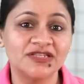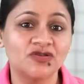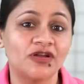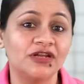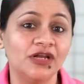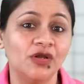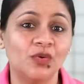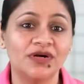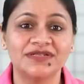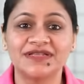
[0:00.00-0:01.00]
is on a
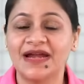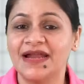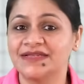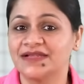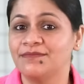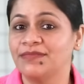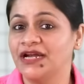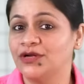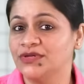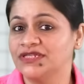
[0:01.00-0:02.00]
lower side as
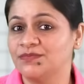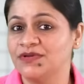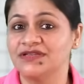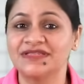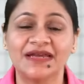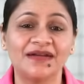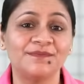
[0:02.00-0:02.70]
compared to its peer set.